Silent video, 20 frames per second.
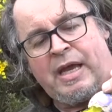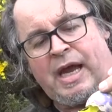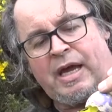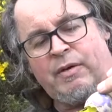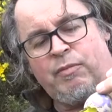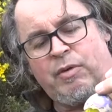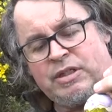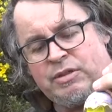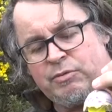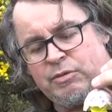
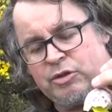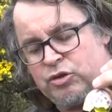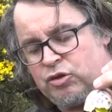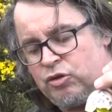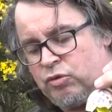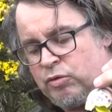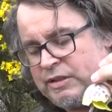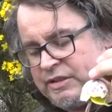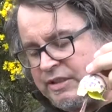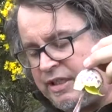And what they would
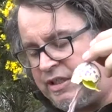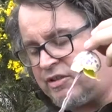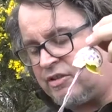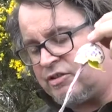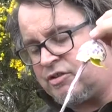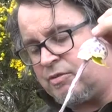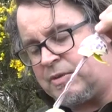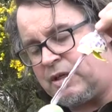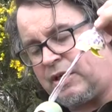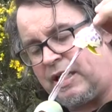do is, these are
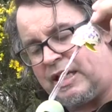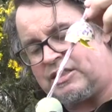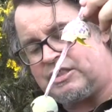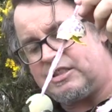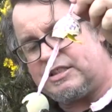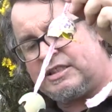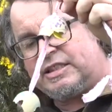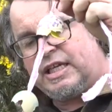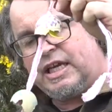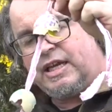some that I
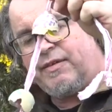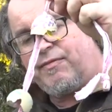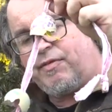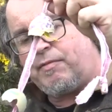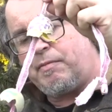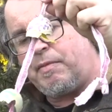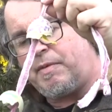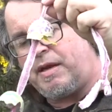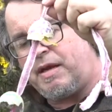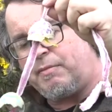actually saved
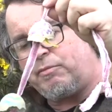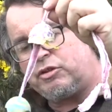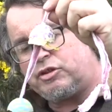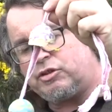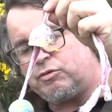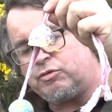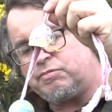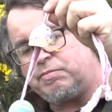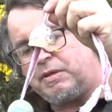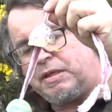from a Maybush
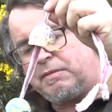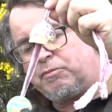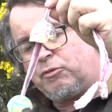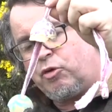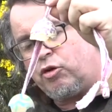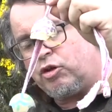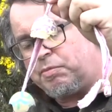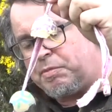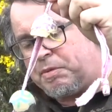that was going